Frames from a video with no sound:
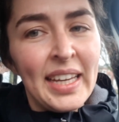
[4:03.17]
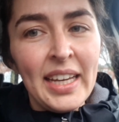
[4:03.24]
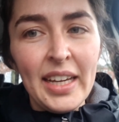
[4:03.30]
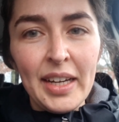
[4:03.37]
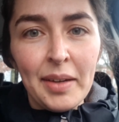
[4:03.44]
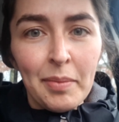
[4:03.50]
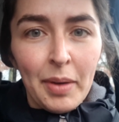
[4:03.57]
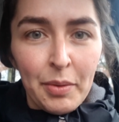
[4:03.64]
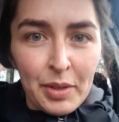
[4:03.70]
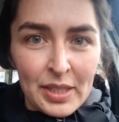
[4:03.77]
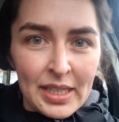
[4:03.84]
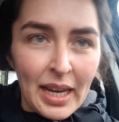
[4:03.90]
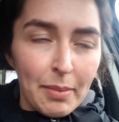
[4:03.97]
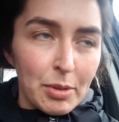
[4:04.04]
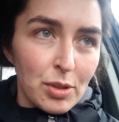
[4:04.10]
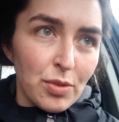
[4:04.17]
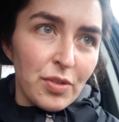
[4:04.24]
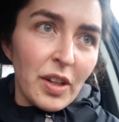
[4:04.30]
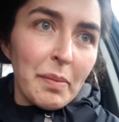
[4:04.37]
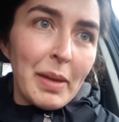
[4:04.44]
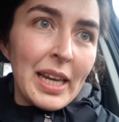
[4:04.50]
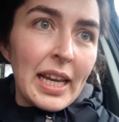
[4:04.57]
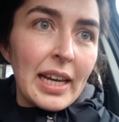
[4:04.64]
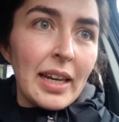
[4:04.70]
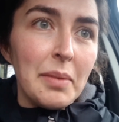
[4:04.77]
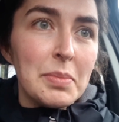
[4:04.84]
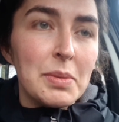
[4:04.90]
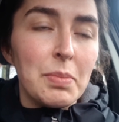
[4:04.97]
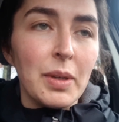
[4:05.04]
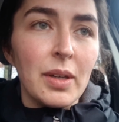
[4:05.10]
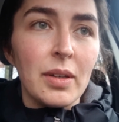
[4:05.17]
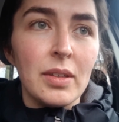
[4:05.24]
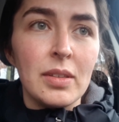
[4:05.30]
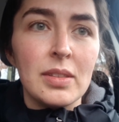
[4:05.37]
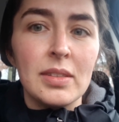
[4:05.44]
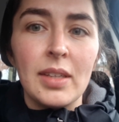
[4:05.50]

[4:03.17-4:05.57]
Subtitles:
I wasn't able to film any clips because